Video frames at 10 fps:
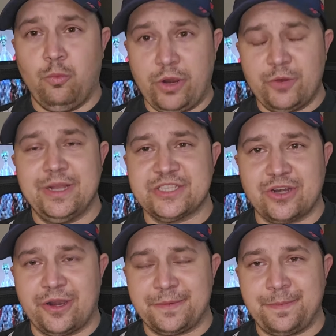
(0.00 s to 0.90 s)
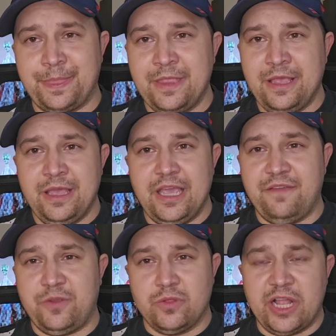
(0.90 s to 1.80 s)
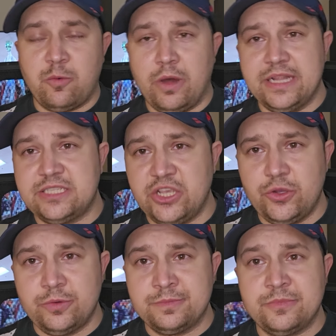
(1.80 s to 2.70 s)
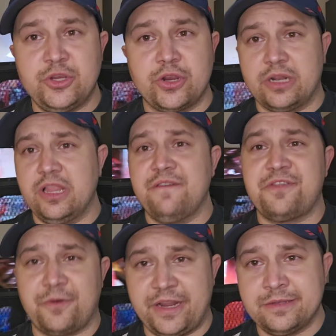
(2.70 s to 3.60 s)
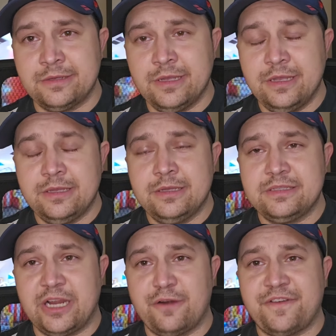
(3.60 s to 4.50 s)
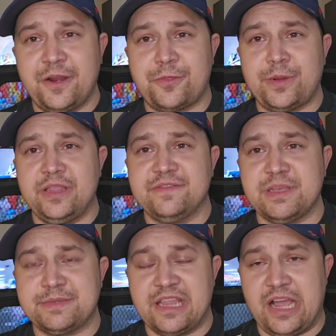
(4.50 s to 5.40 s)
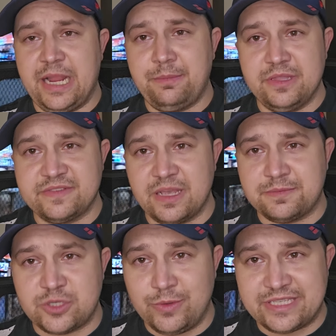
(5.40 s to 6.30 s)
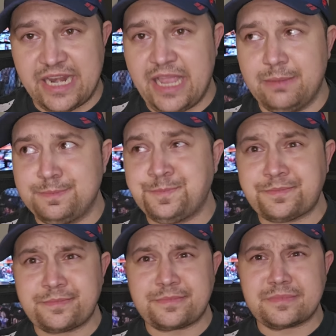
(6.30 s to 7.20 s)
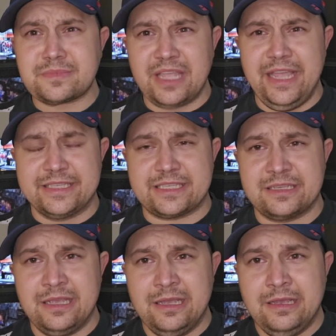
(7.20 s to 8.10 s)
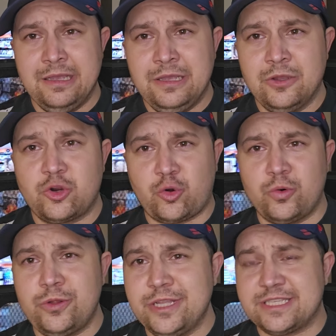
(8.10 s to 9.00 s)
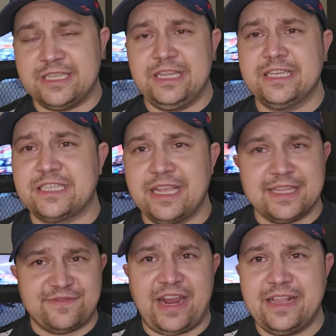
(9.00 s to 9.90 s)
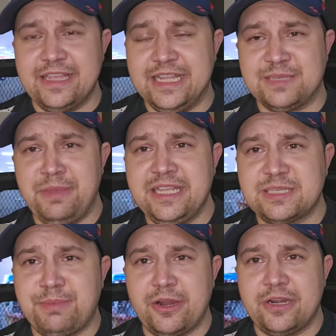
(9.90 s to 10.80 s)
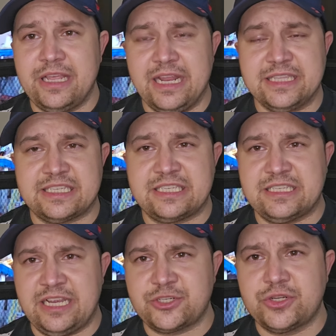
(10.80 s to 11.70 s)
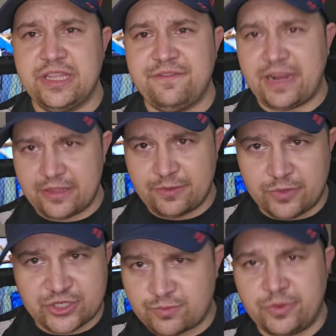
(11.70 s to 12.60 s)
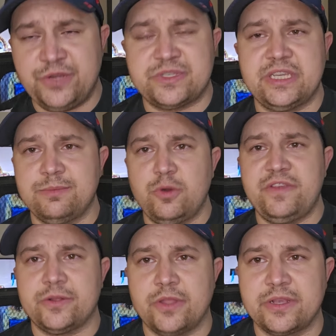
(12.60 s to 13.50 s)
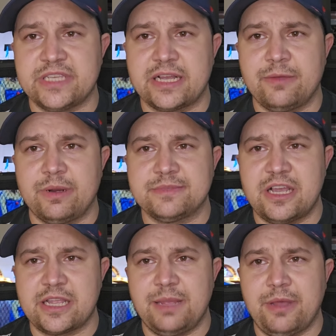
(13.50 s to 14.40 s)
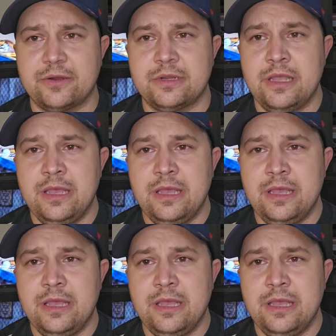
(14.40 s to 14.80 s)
Where do I start? If you like one and two, you're going to love three. Terrifier three lives up to the hype, lives up to its name. It's cruel, it's sadistic, it's violent, it's mean-spirited, it's sexually violent, which when you see the movie, you'll know exactly what I'm talking about.